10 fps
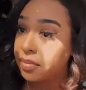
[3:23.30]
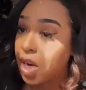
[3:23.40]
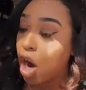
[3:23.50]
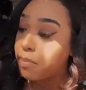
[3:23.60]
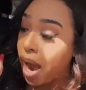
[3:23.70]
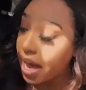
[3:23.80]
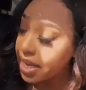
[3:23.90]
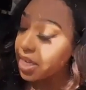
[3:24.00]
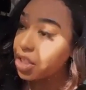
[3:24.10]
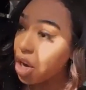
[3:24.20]
Her
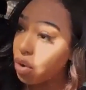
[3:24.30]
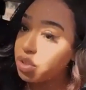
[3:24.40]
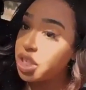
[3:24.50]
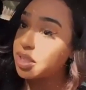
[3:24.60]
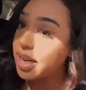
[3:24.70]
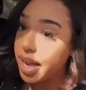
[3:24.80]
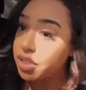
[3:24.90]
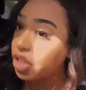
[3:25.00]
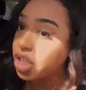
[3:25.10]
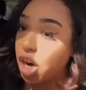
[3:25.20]
body is toned. She's a dancer.